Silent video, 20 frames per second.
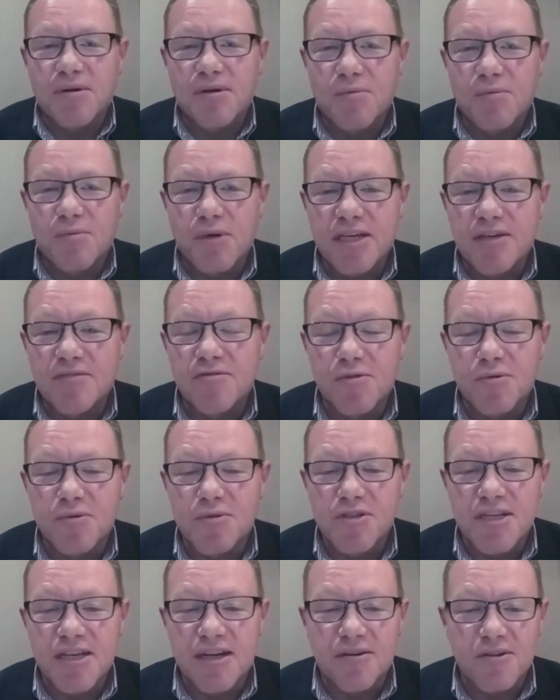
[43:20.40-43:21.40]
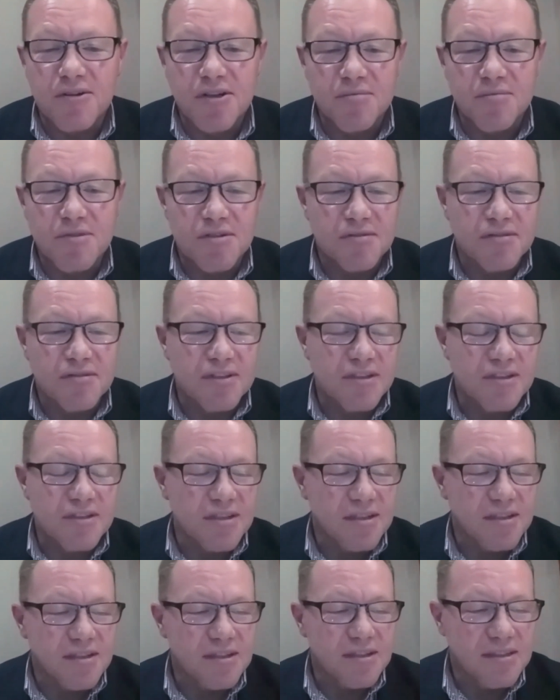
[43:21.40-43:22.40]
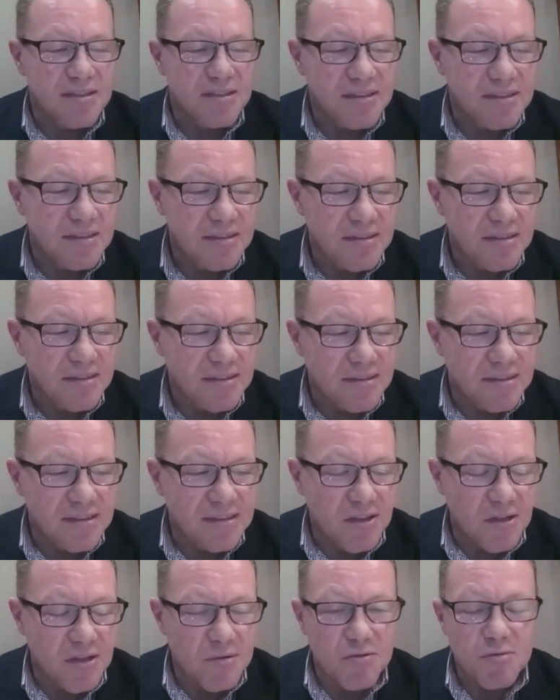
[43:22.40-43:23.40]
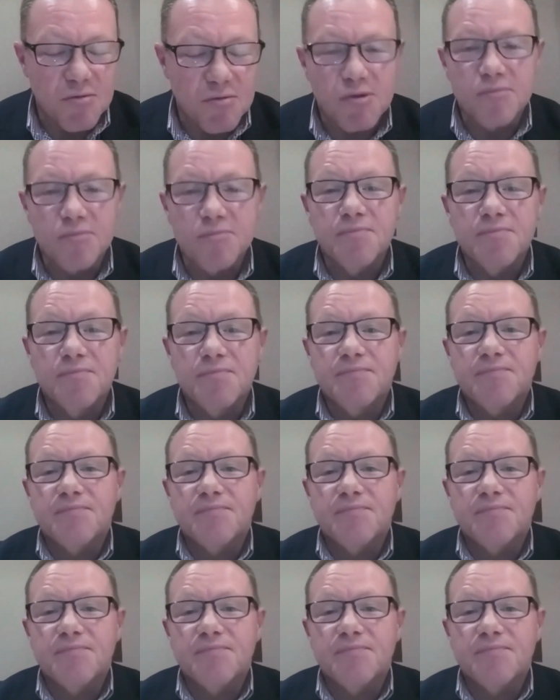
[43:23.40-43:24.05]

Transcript: we influence the outcomes of these types of report. And